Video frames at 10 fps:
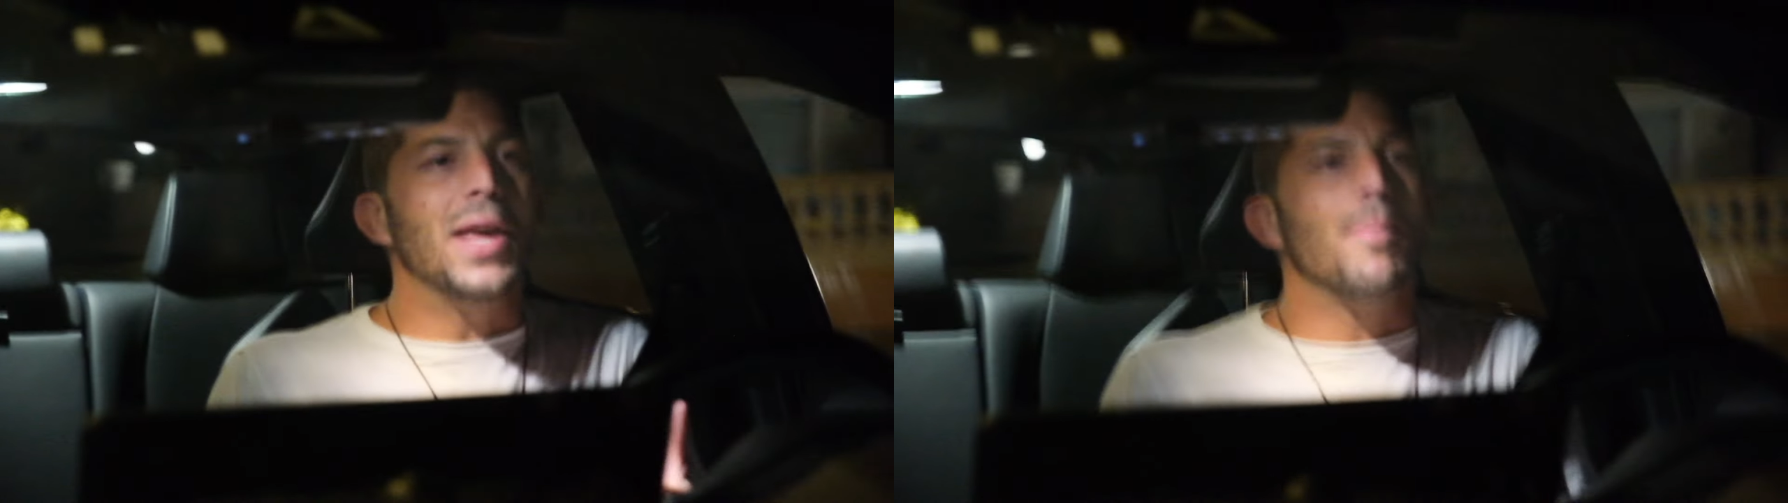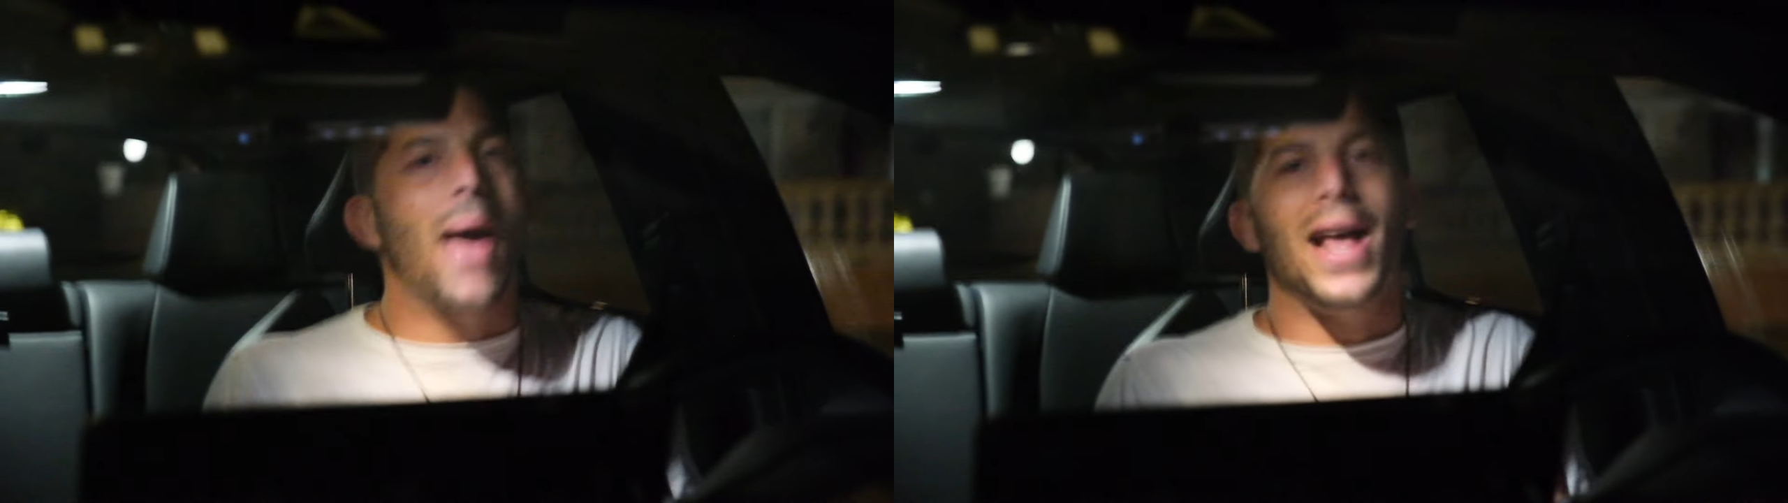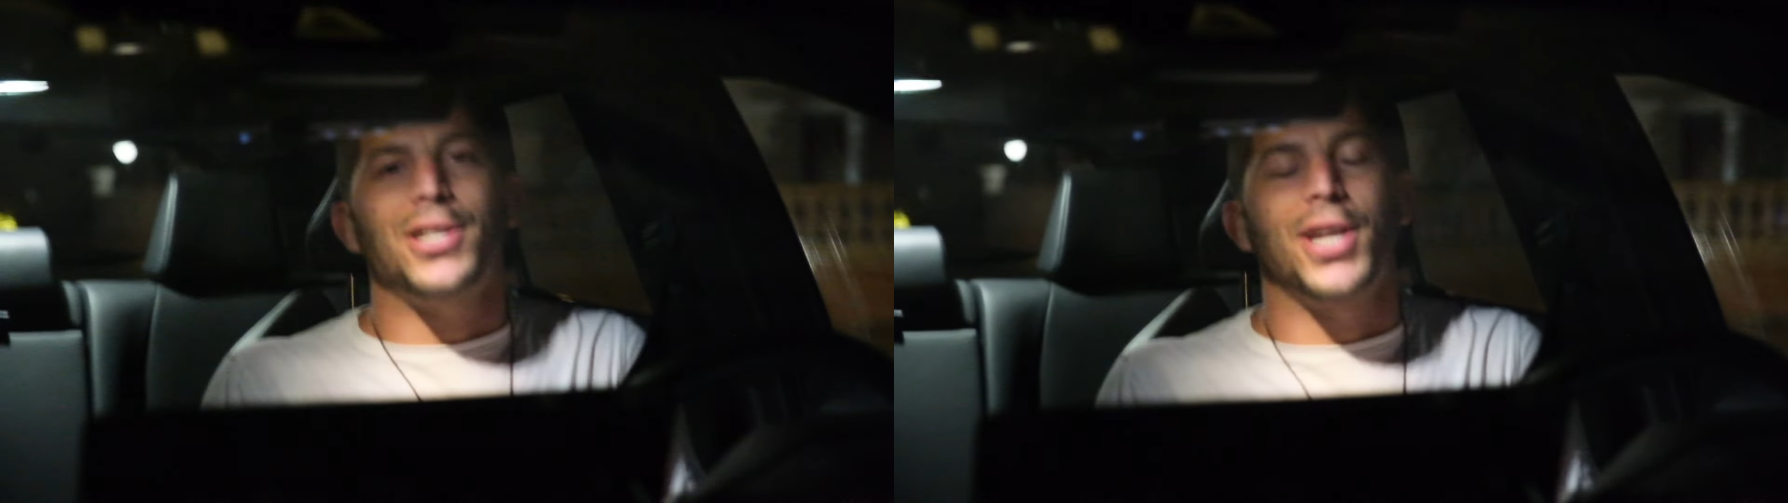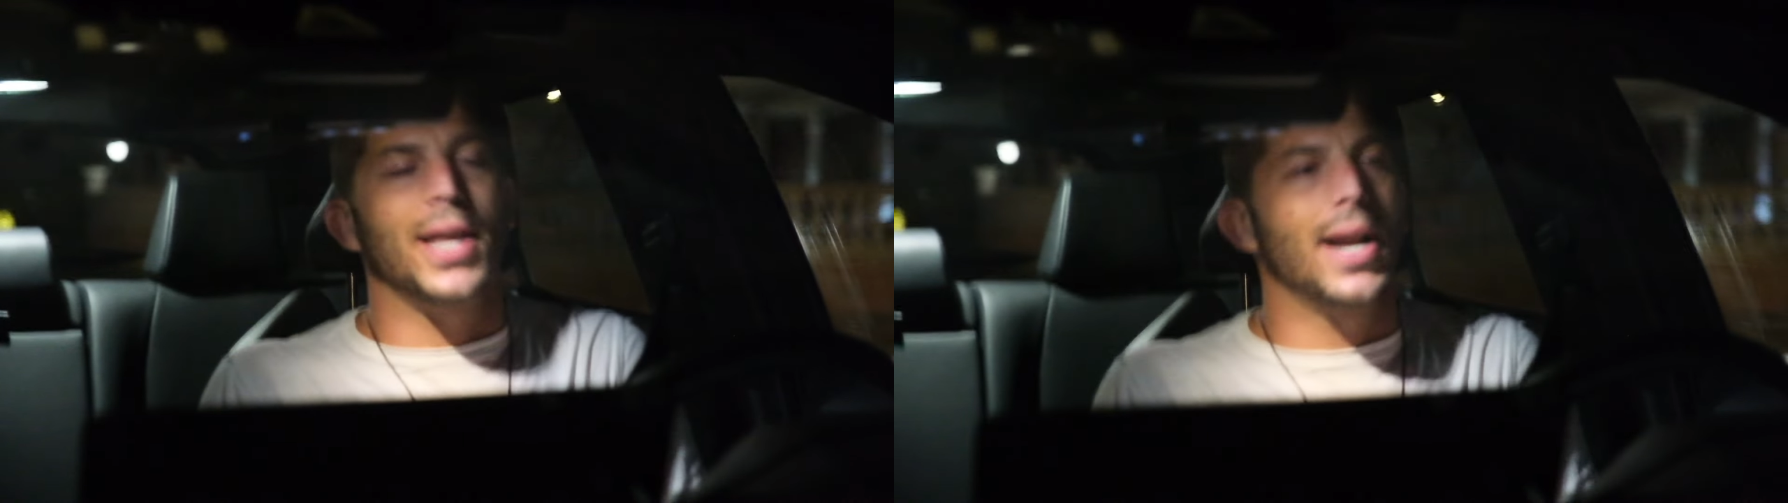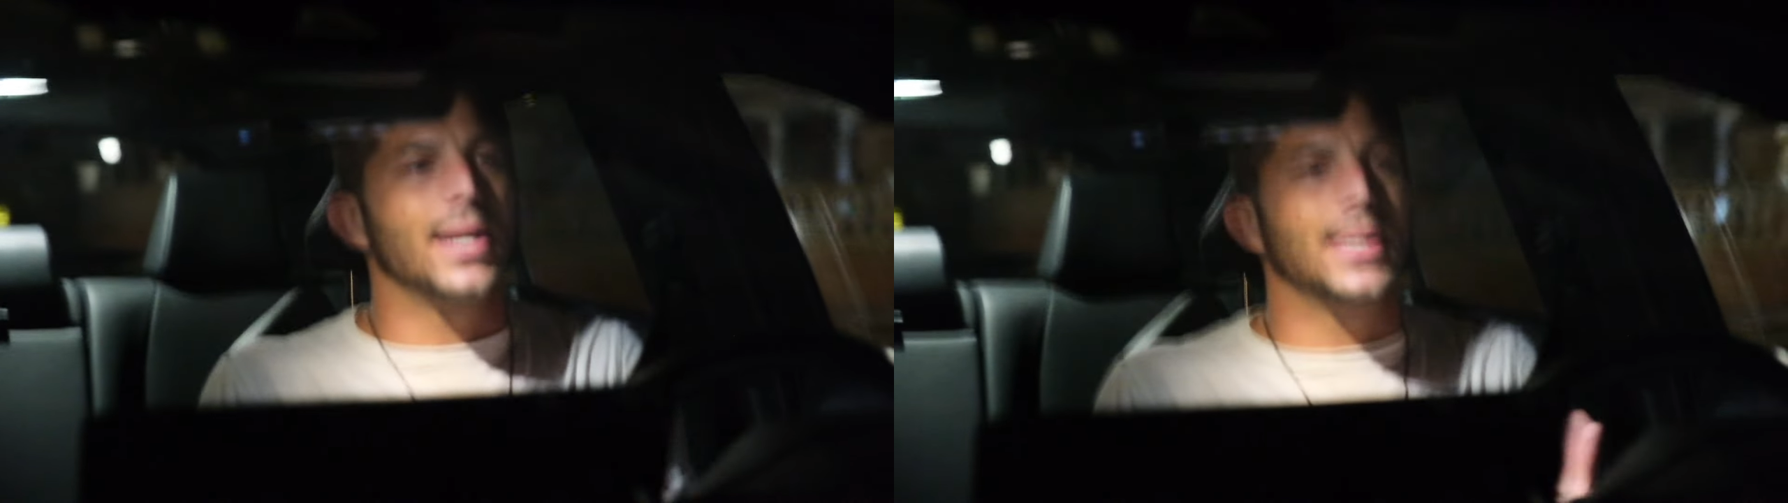
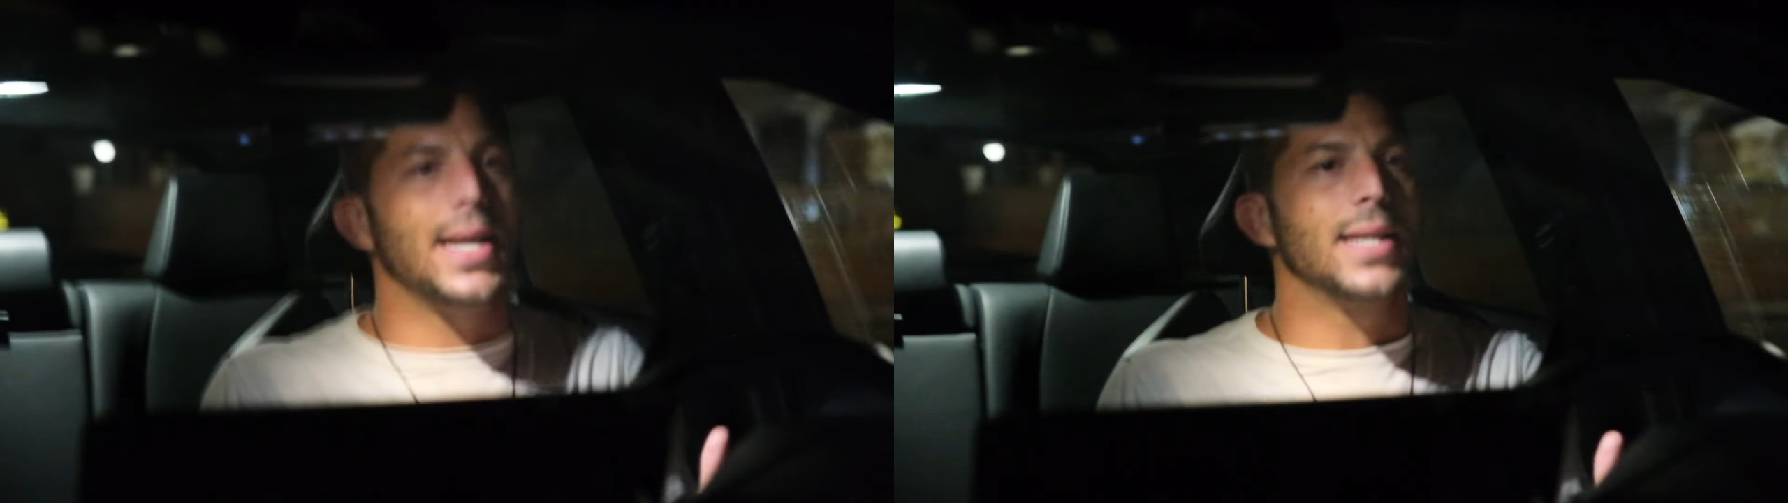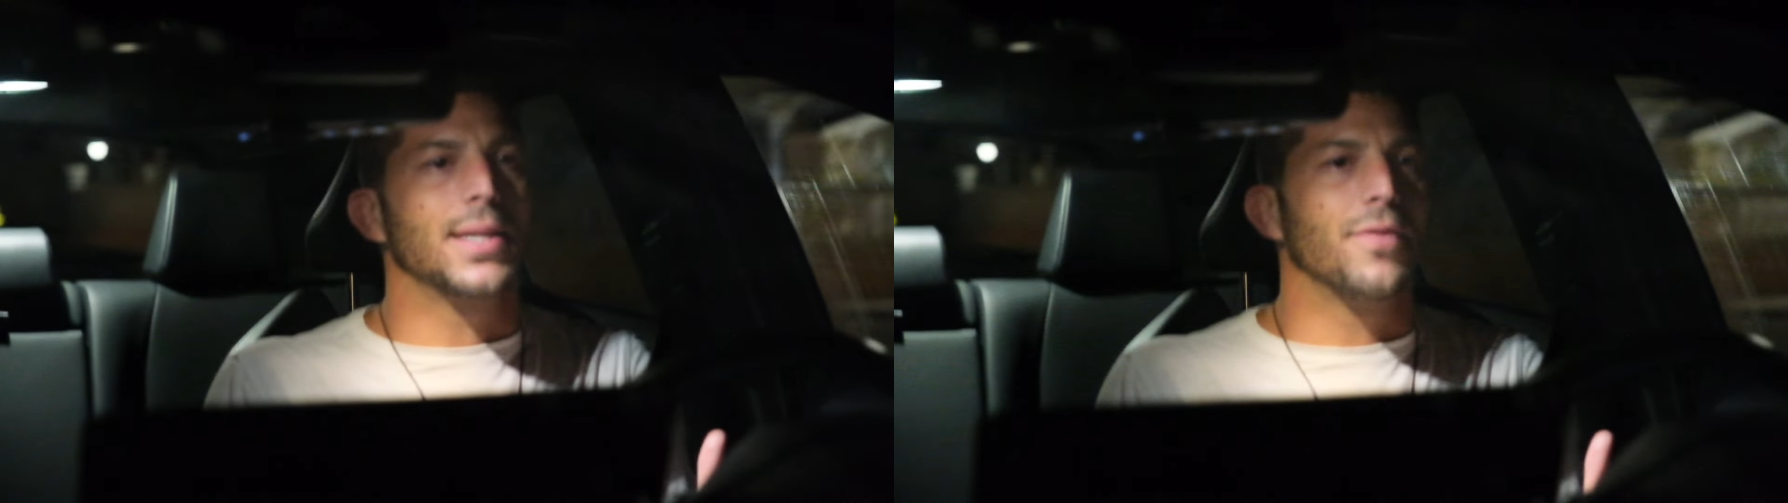masculine in a sense